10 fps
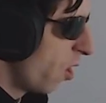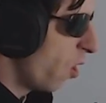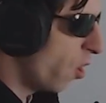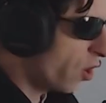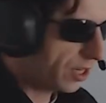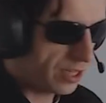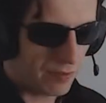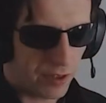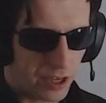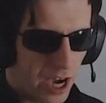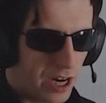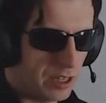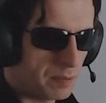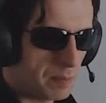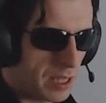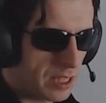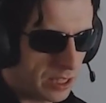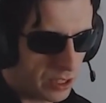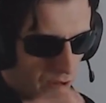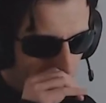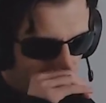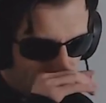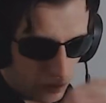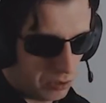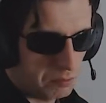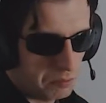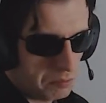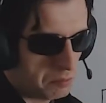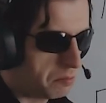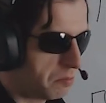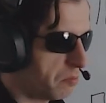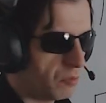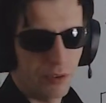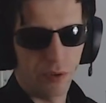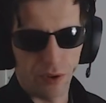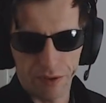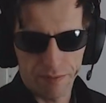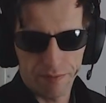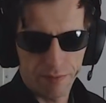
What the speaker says: Or if the car is basically trying to reverse.